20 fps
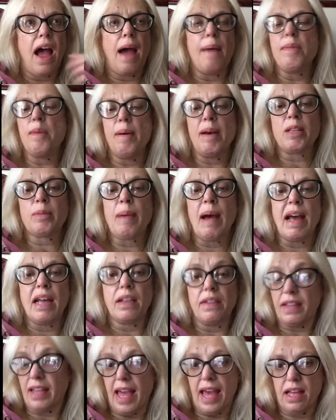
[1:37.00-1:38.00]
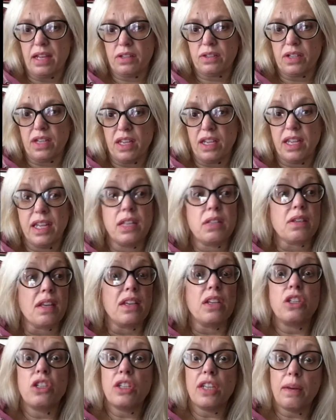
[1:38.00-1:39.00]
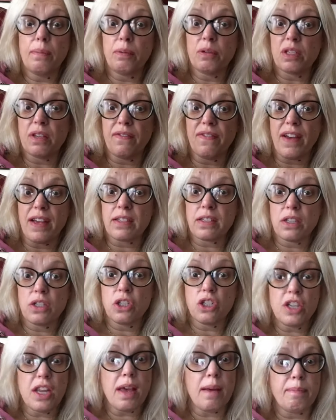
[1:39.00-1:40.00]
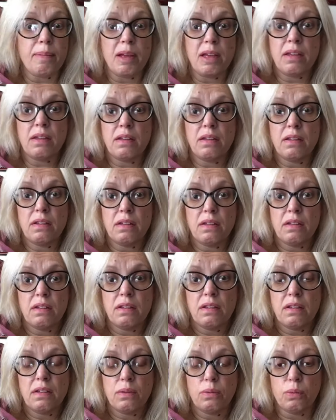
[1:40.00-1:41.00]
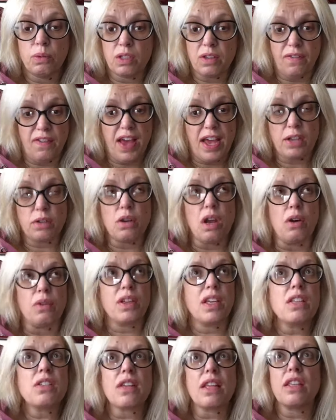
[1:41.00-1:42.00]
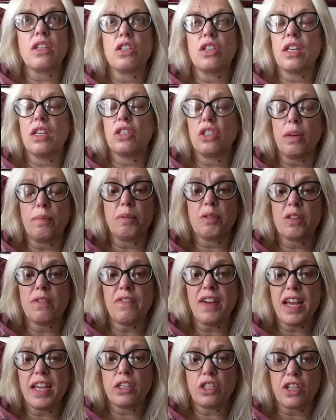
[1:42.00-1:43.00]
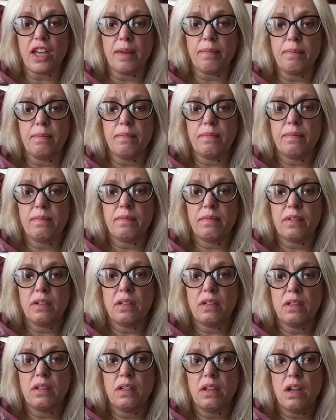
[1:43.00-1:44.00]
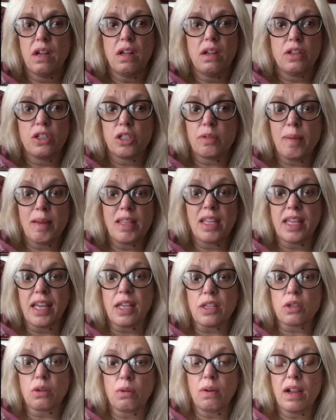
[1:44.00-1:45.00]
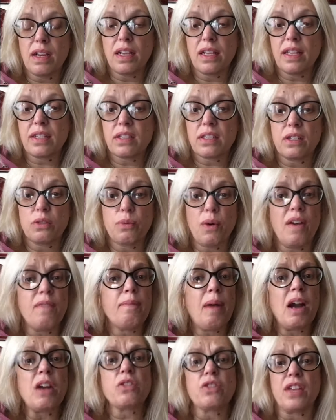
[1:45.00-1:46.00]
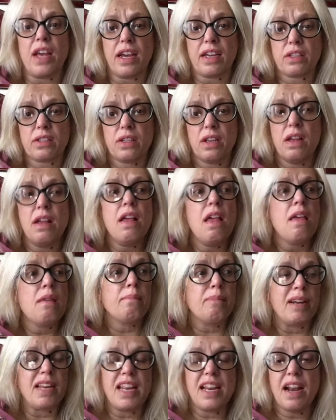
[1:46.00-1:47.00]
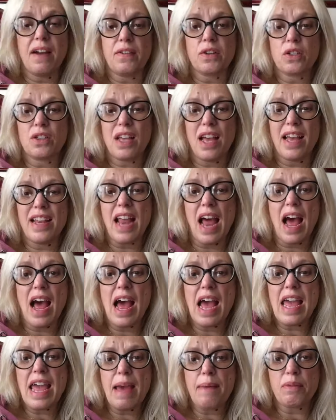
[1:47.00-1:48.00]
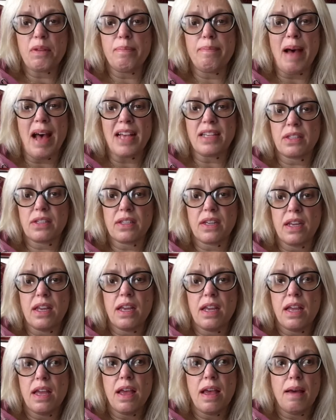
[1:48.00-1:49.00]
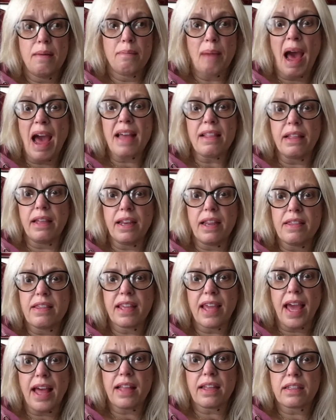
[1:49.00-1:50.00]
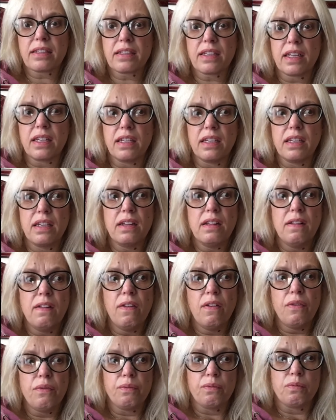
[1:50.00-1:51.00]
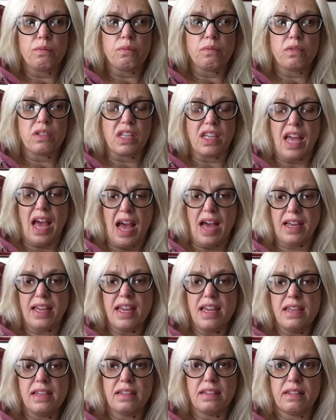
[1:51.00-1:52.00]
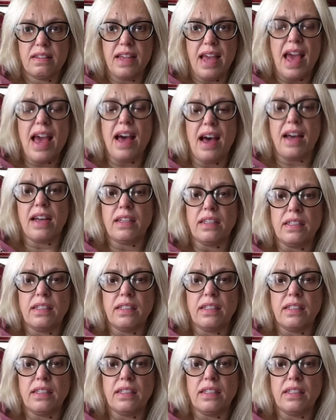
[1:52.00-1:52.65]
I'm the best pilot in the galaxy. He said his ship was the fastest ship. Was a fast, no, he said the ship was a fast ship. She made the Kessel run in less than 12 parsecs, but he never said, I am the best pilot in the galaxy. Was he cocky? Yeah.